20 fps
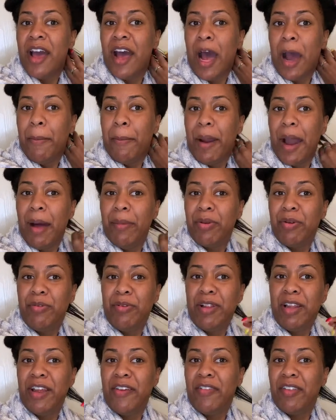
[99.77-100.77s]
I probably
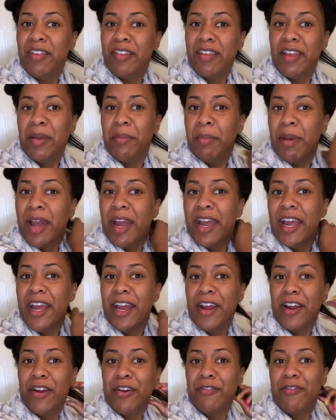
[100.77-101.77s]
will leave this in my
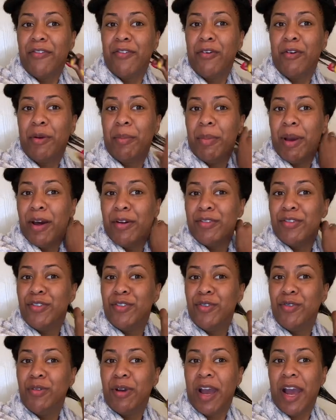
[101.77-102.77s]
hair for about
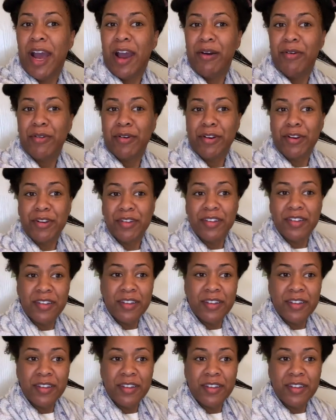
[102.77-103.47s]
2 hours.